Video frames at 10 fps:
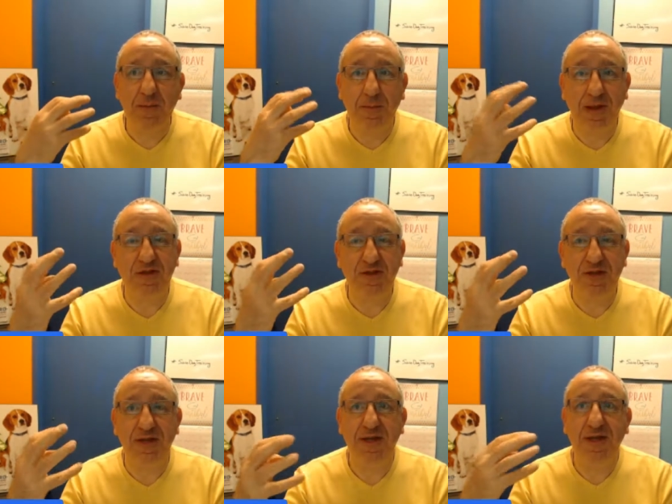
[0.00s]

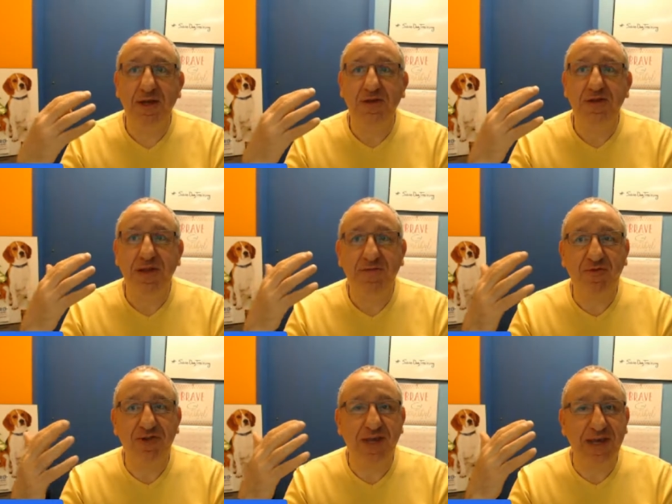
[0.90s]
mentally
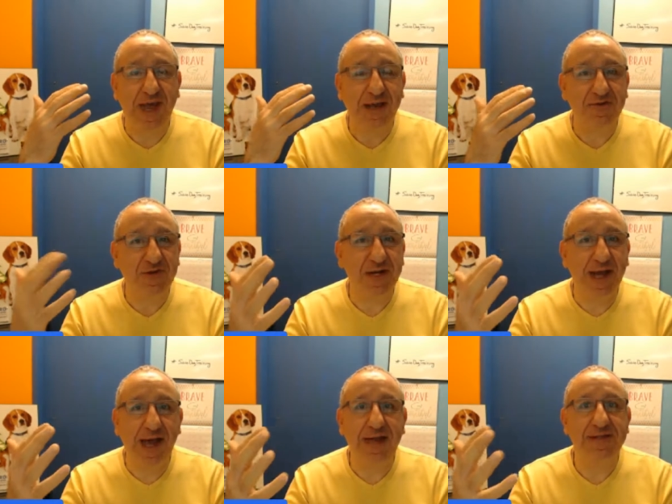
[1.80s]
therefore they can
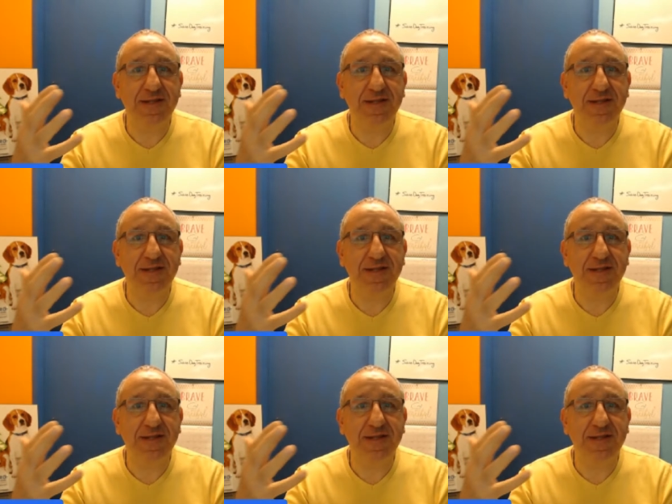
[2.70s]
relax